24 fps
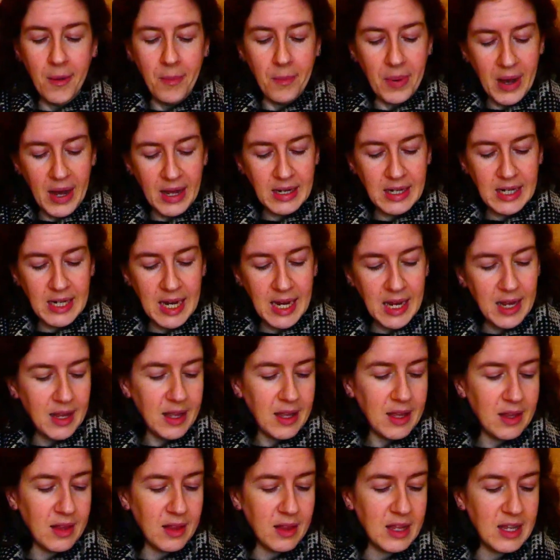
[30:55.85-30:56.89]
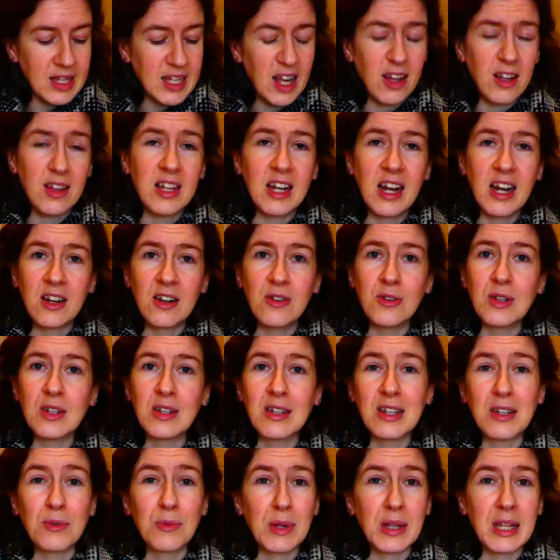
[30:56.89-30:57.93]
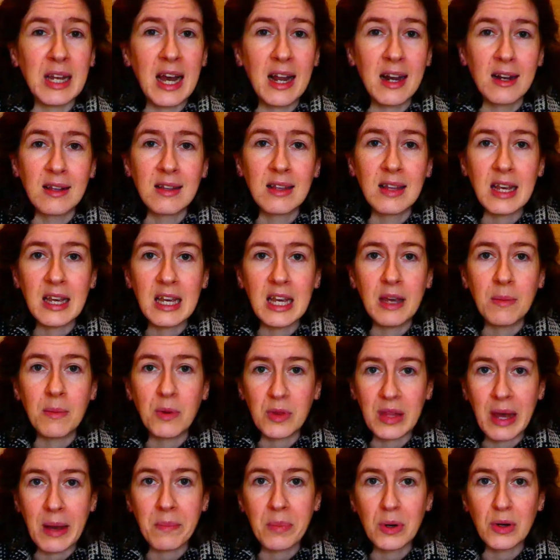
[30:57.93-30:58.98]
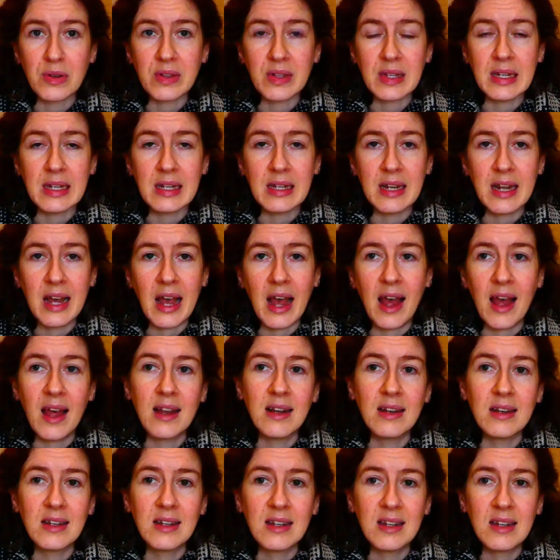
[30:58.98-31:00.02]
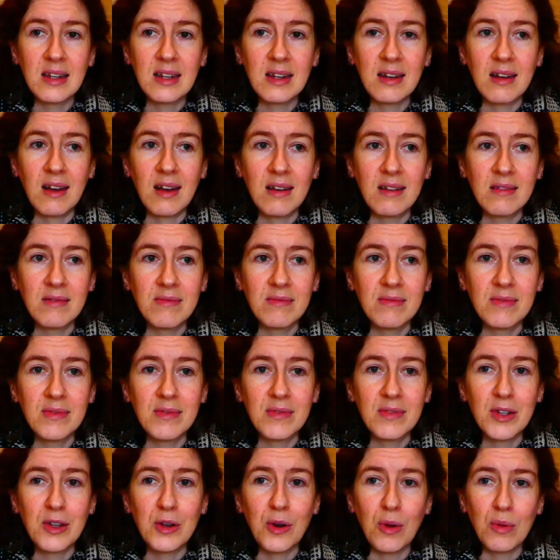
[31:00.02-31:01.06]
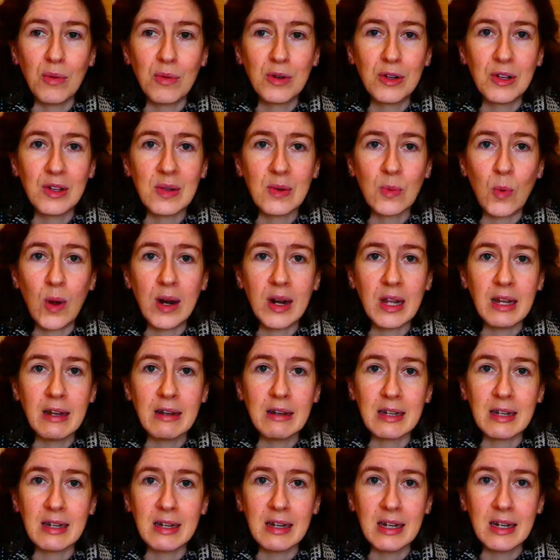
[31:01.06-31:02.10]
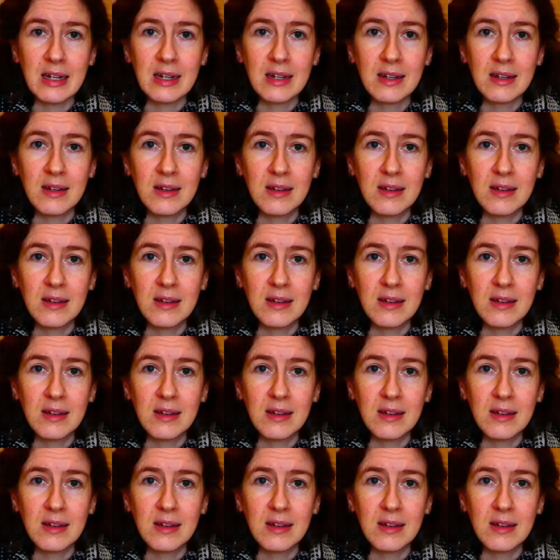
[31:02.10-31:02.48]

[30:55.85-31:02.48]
But this health diagnosis has really had us thinking about that person, and you know, just wanting to